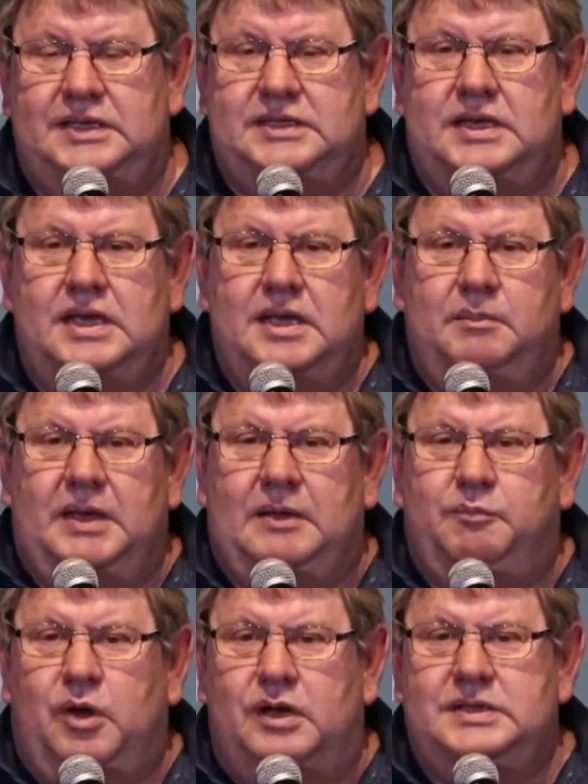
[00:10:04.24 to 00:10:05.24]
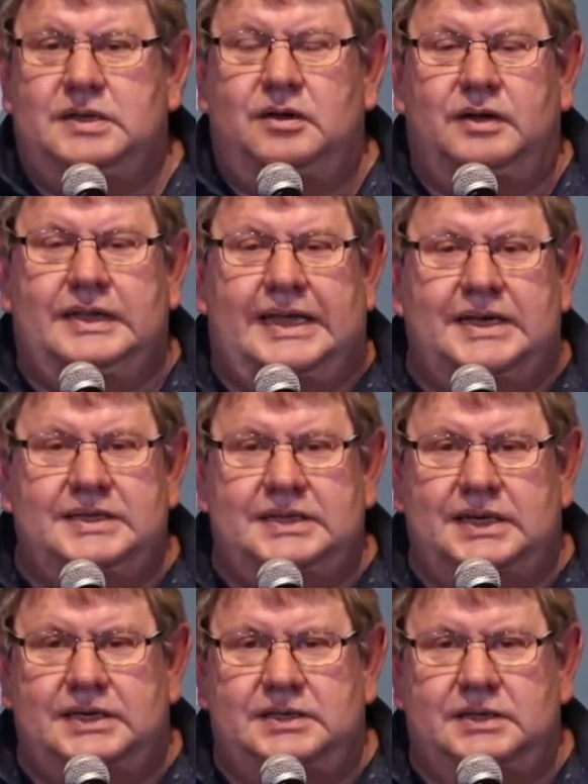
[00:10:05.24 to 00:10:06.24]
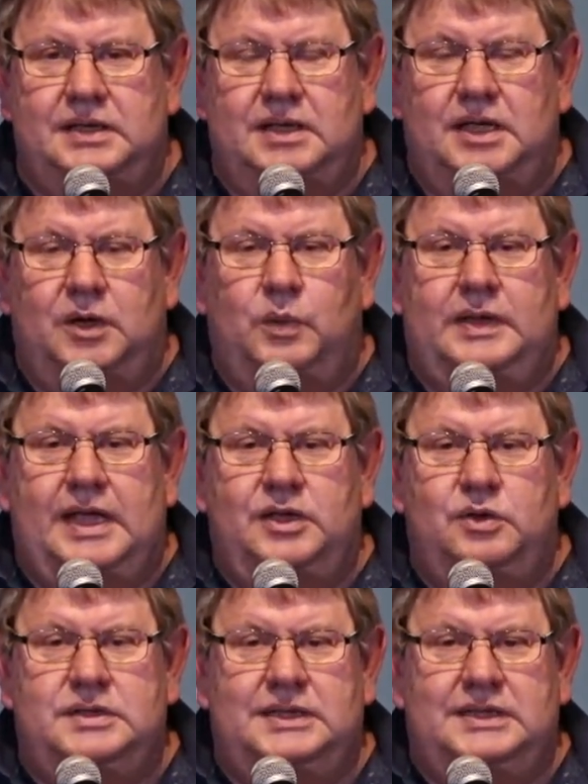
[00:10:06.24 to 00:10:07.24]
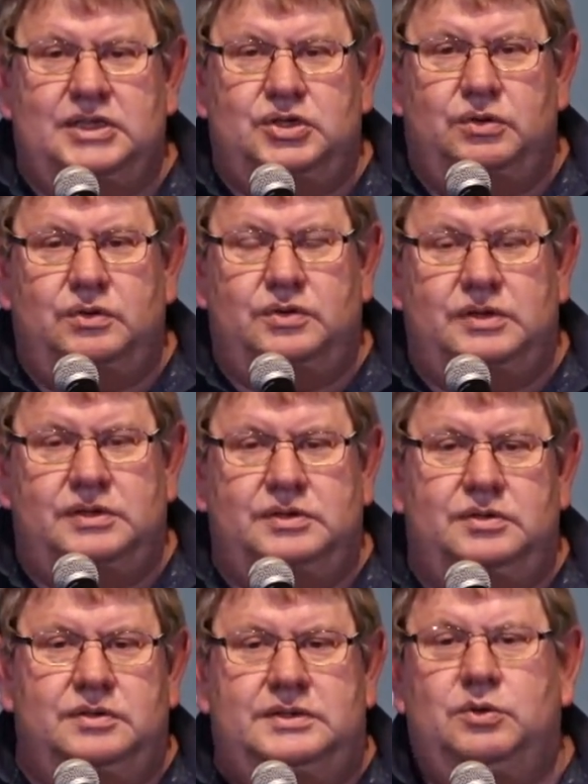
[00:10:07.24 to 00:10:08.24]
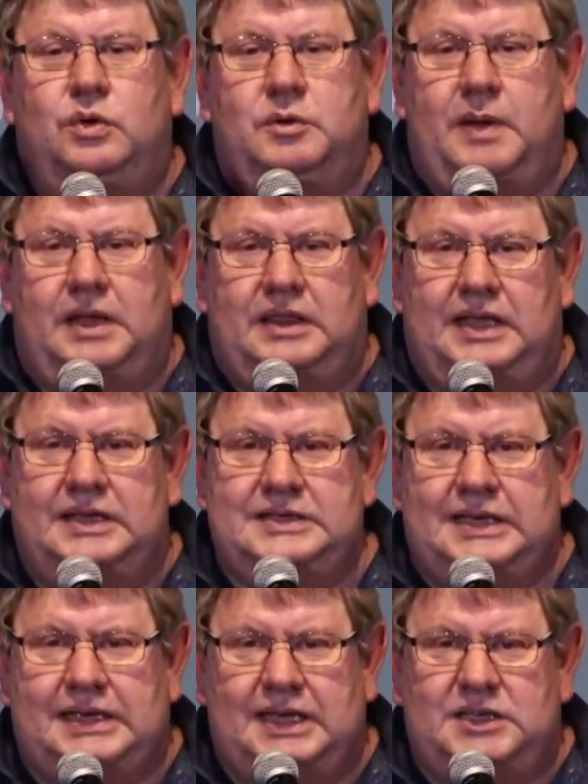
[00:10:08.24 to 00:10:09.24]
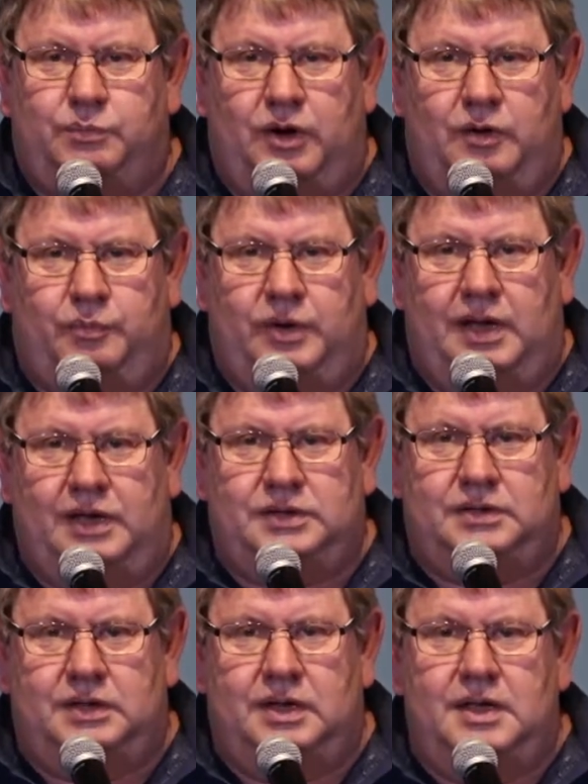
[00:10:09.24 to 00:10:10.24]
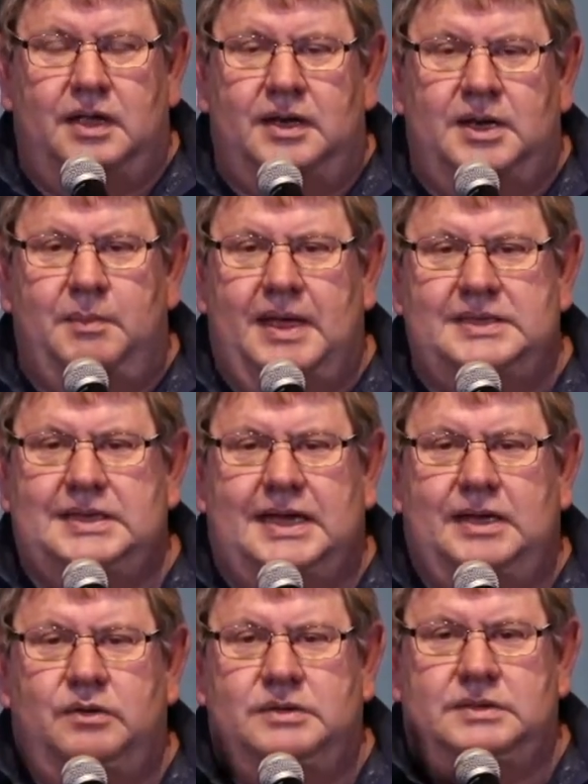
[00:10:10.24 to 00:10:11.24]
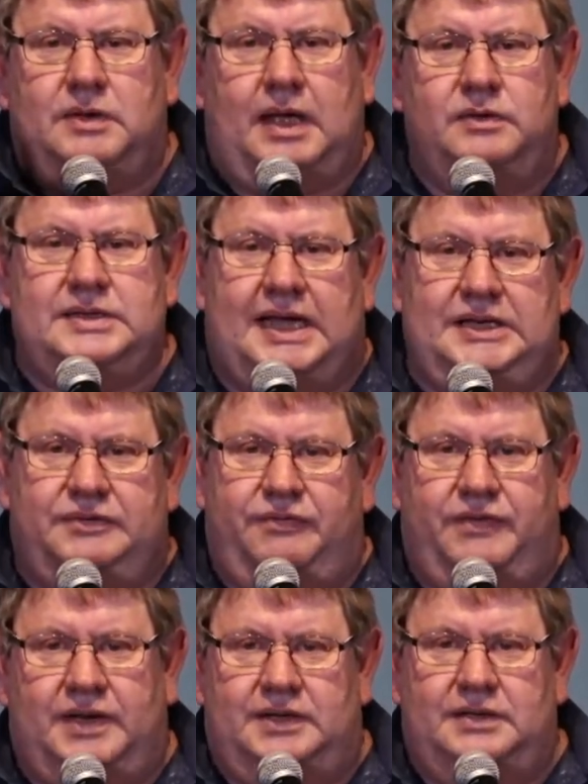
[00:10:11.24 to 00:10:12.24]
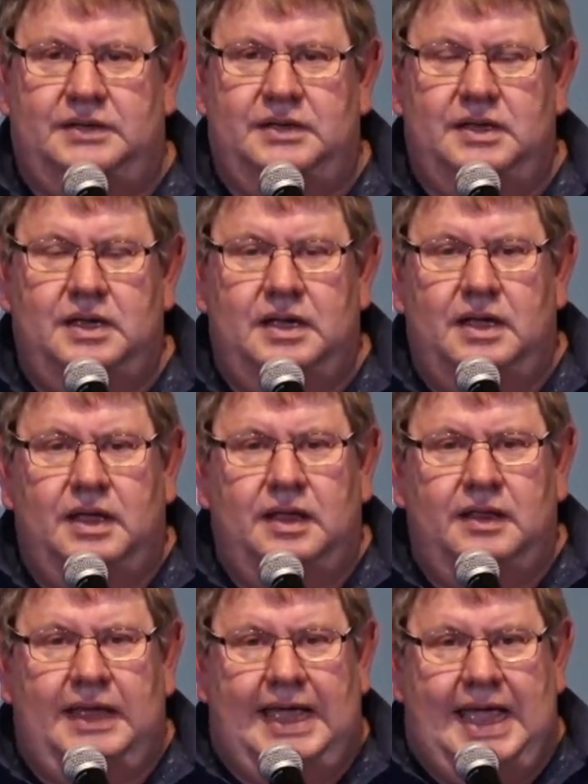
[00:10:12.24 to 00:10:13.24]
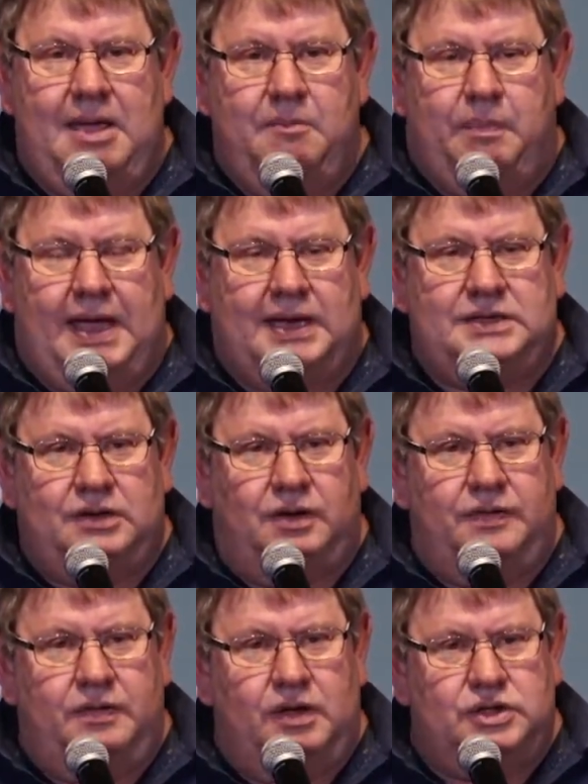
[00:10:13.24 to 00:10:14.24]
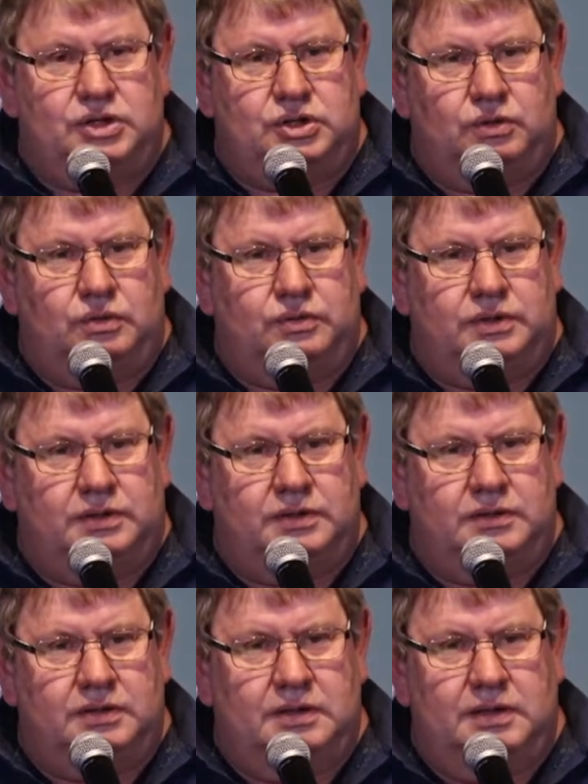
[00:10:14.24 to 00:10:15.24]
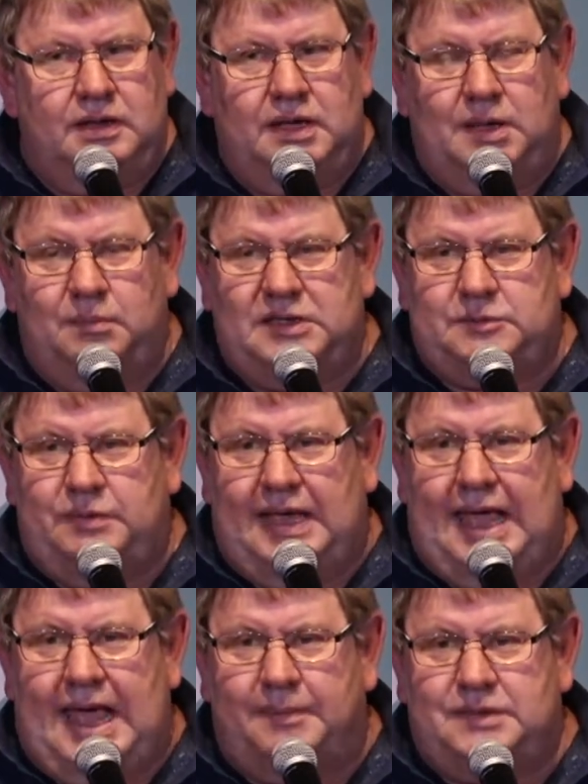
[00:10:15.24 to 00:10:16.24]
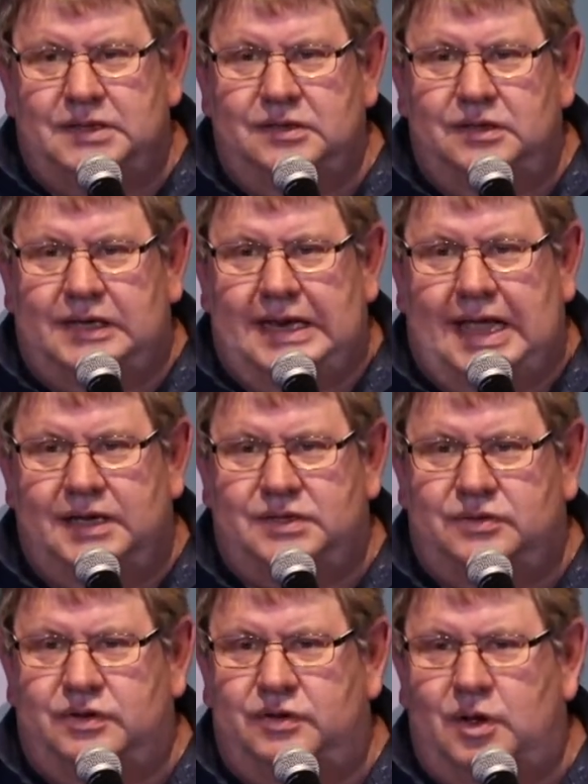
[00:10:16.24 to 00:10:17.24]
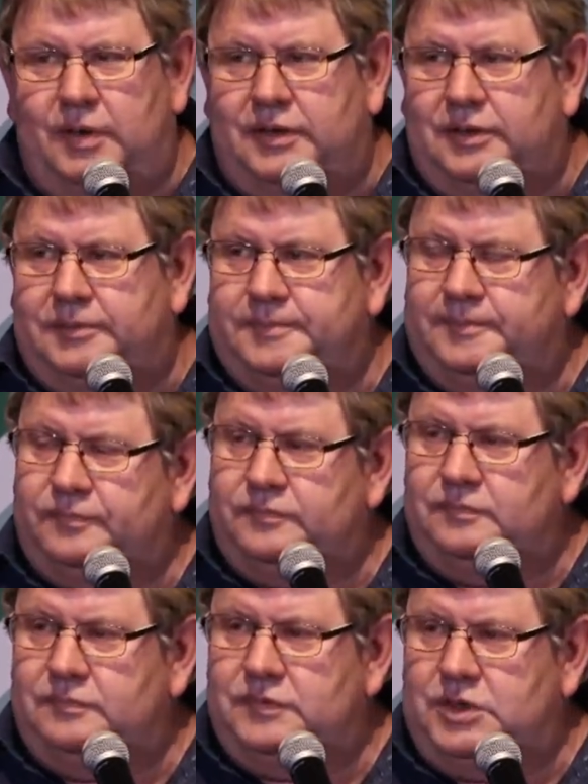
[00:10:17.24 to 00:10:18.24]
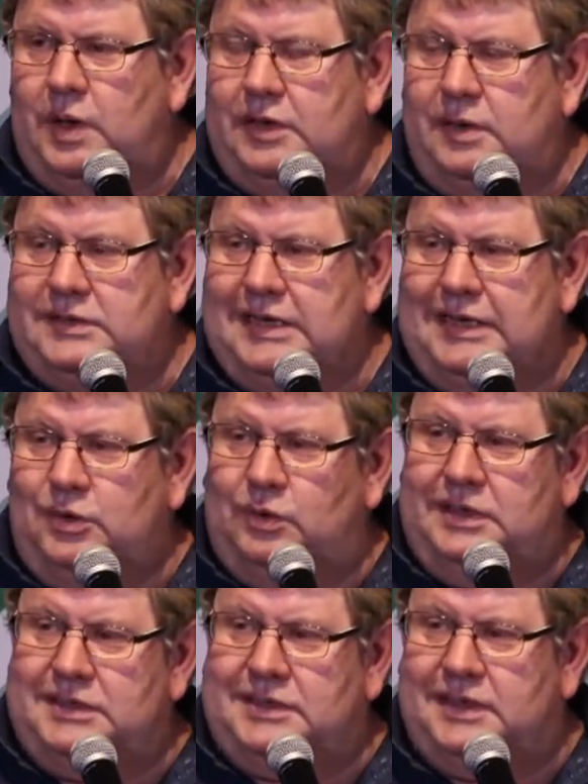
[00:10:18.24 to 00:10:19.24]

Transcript: things being passed along the internet where they're using the children to talk about things like expropriation. Die mense gaan ons huis vat. the impact on those children must be absolutely astronomical. So why do I tell you all these